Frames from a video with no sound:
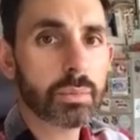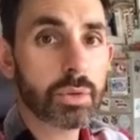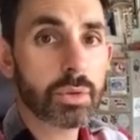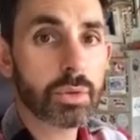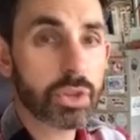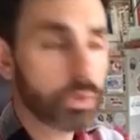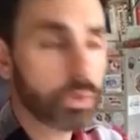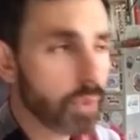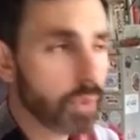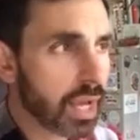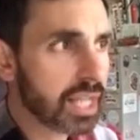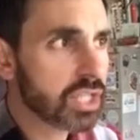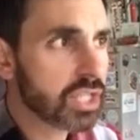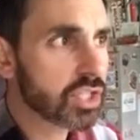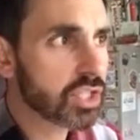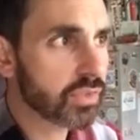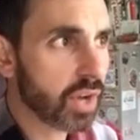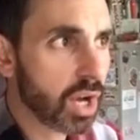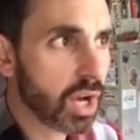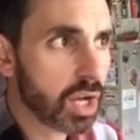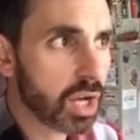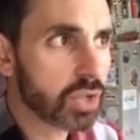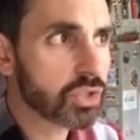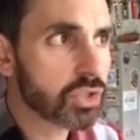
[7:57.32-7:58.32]
With a range of
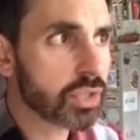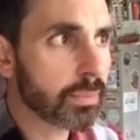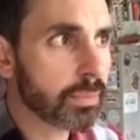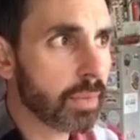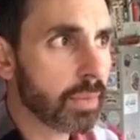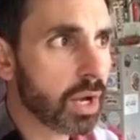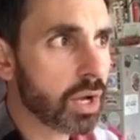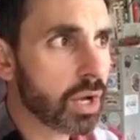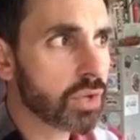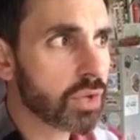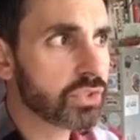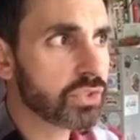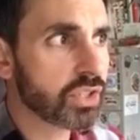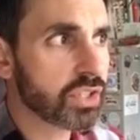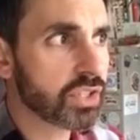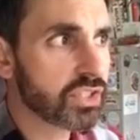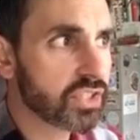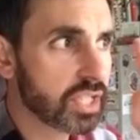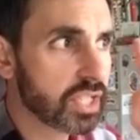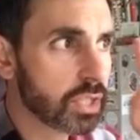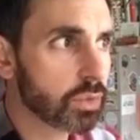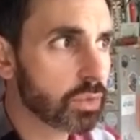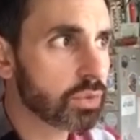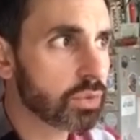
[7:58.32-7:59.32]
100 miles on a
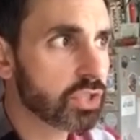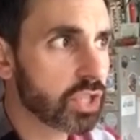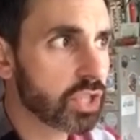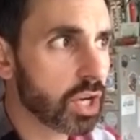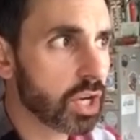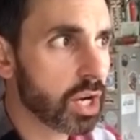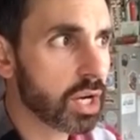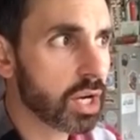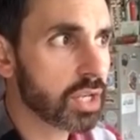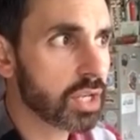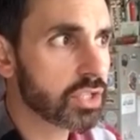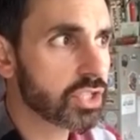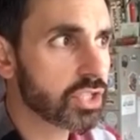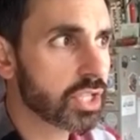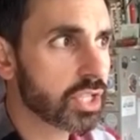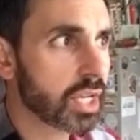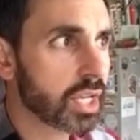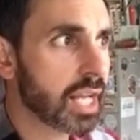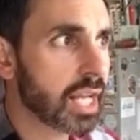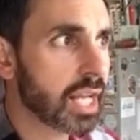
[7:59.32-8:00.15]
single charge,